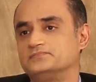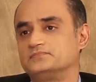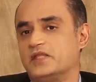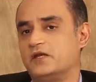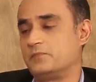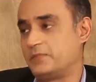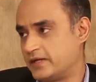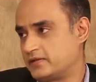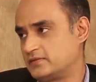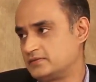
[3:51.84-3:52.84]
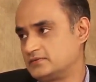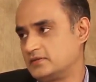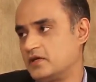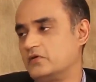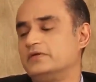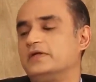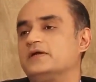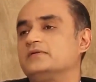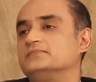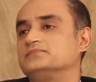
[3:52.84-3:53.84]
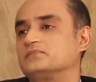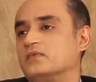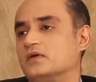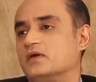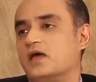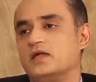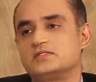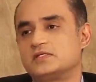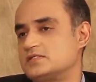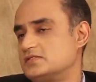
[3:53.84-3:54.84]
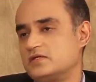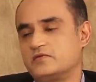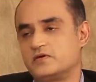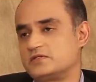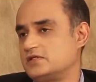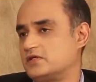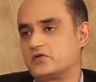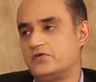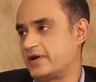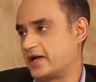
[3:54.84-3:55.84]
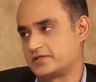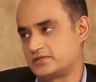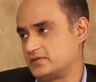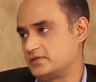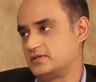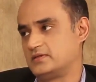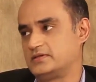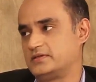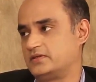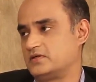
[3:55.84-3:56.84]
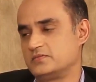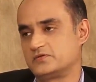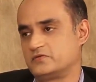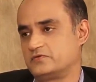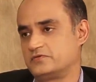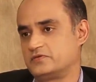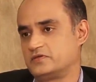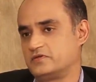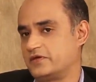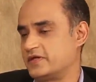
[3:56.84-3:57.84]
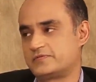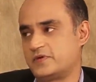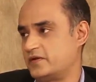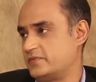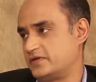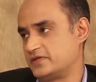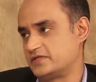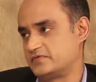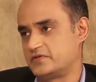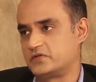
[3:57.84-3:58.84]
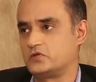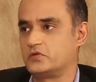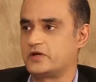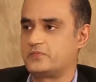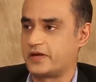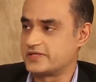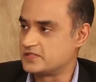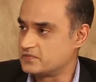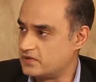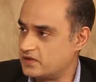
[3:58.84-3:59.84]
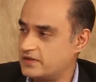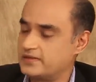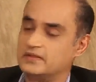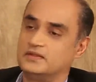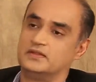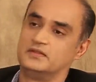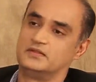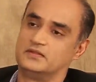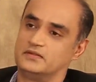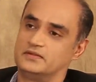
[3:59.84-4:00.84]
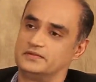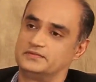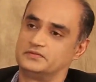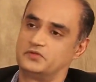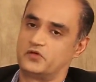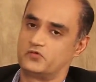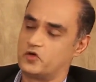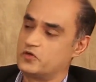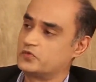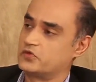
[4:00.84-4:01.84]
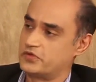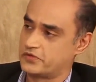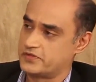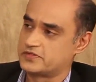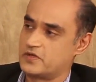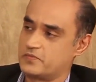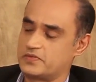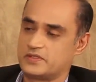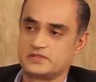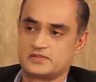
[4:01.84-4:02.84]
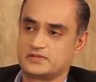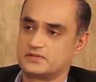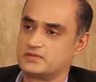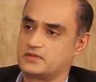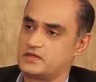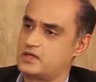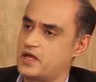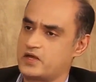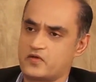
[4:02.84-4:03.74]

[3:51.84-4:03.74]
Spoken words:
Then it peaked around there. And since then, we are seeing a contraction in terms of various parameters, whether you look at pricing power or volume growth across companies. And